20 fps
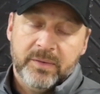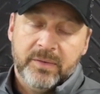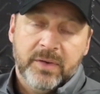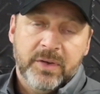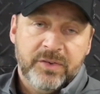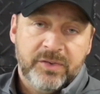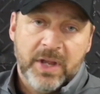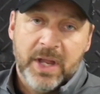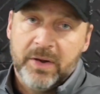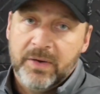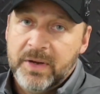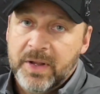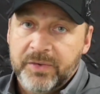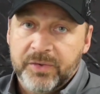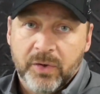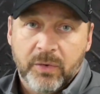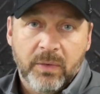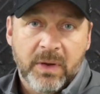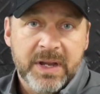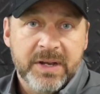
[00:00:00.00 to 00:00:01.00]
Jagger does
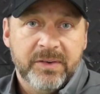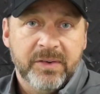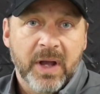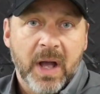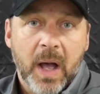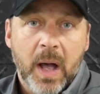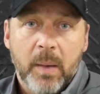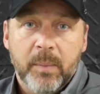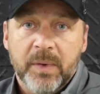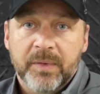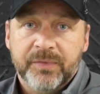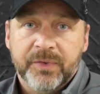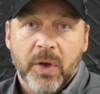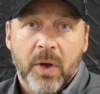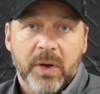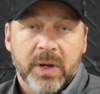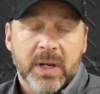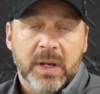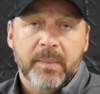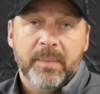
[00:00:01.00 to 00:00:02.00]
a great job of
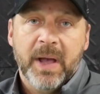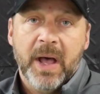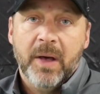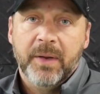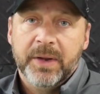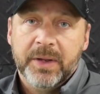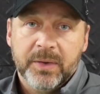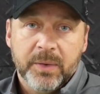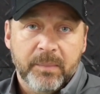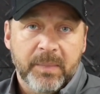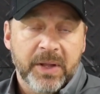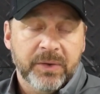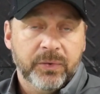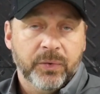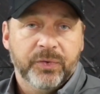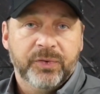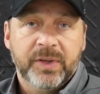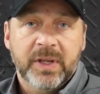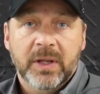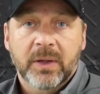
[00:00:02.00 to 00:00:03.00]
talking about in their mental
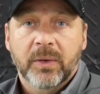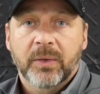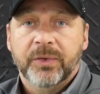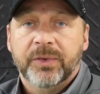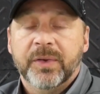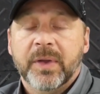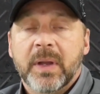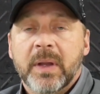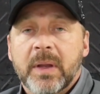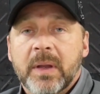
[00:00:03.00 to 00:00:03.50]
skills.